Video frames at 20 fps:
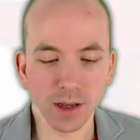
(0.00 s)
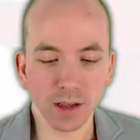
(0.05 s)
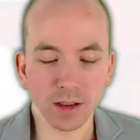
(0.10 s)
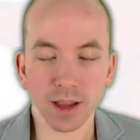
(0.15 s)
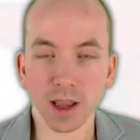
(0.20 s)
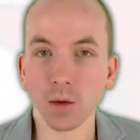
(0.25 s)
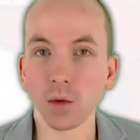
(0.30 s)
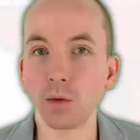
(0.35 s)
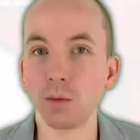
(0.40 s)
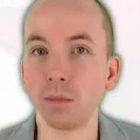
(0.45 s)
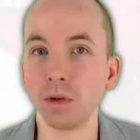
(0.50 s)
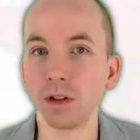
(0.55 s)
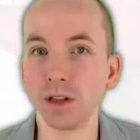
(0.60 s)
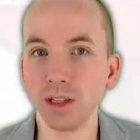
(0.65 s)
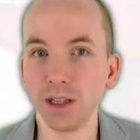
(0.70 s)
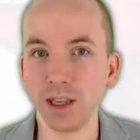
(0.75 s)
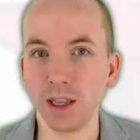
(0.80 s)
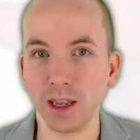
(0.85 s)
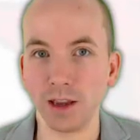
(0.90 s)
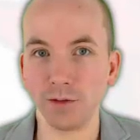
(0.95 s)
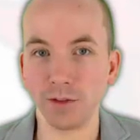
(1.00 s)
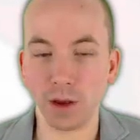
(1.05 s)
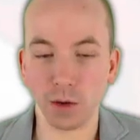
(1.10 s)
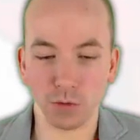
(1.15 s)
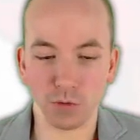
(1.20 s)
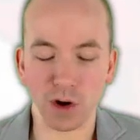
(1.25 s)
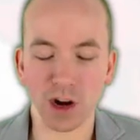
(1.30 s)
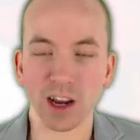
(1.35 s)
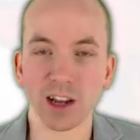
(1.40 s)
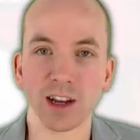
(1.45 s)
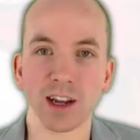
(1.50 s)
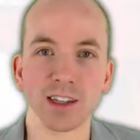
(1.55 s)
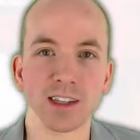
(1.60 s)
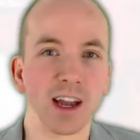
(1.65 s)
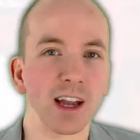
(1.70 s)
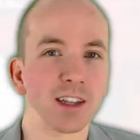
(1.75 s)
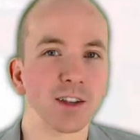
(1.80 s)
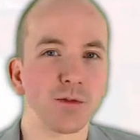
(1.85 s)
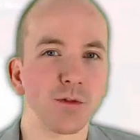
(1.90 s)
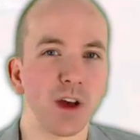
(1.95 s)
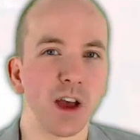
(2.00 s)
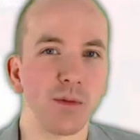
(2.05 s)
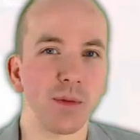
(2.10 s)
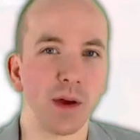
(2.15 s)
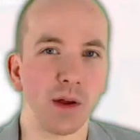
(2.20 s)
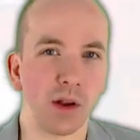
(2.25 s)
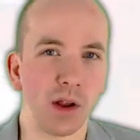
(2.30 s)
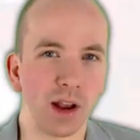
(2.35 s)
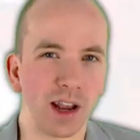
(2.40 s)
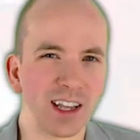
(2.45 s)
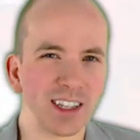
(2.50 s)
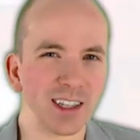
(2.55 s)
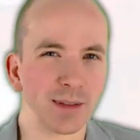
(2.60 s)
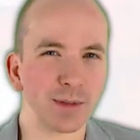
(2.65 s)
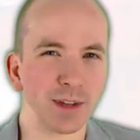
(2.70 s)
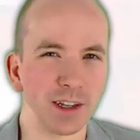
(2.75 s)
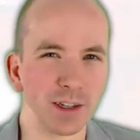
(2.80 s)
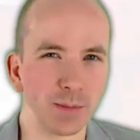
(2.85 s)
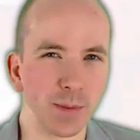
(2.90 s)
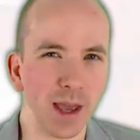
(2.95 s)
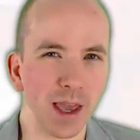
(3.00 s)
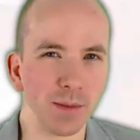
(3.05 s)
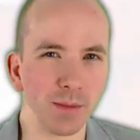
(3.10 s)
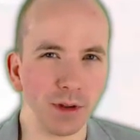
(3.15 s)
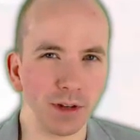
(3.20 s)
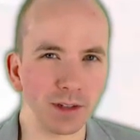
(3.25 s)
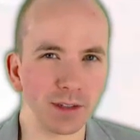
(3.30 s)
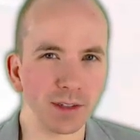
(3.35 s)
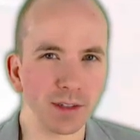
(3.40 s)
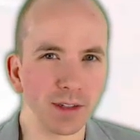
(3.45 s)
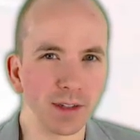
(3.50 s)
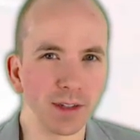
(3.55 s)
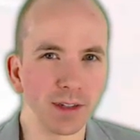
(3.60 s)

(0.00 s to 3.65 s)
they would believe, they would recognize it as a five pound note and accept it as payment.